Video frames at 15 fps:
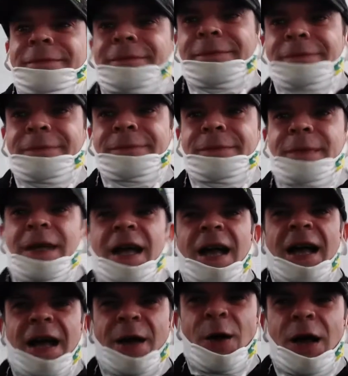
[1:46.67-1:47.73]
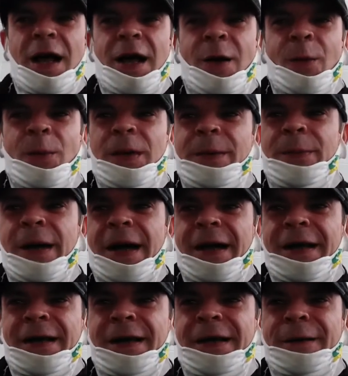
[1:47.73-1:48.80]
Don't give me enough I'll, I'll be
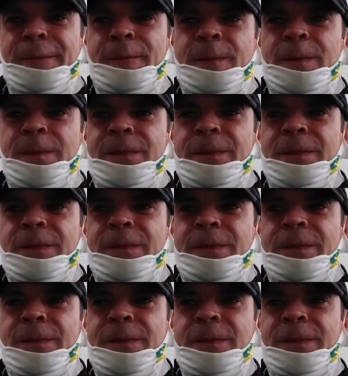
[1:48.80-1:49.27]
back. No,